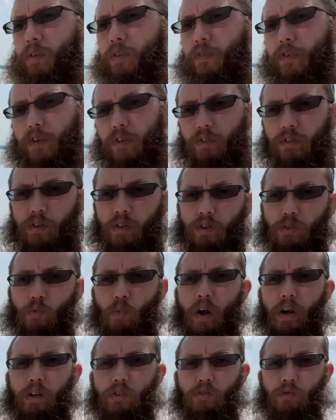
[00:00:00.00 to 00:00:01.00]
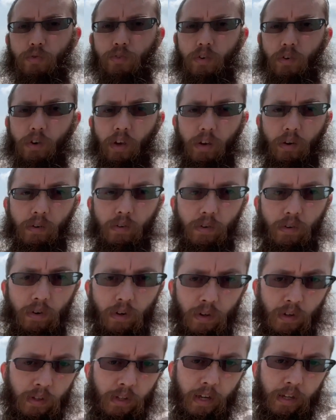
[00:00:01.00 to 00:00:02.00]
First is why Jews are here.
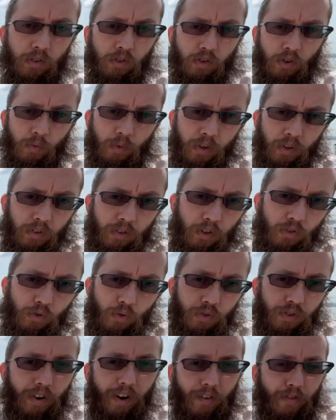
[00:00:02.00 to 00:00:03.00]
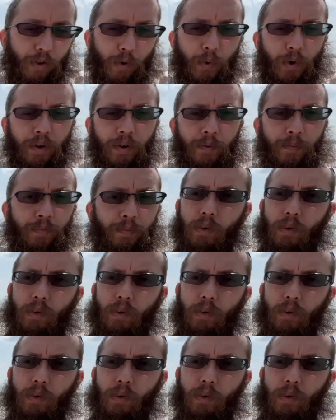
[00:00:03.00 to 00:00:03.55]
And the answer is that Jews are everywhere.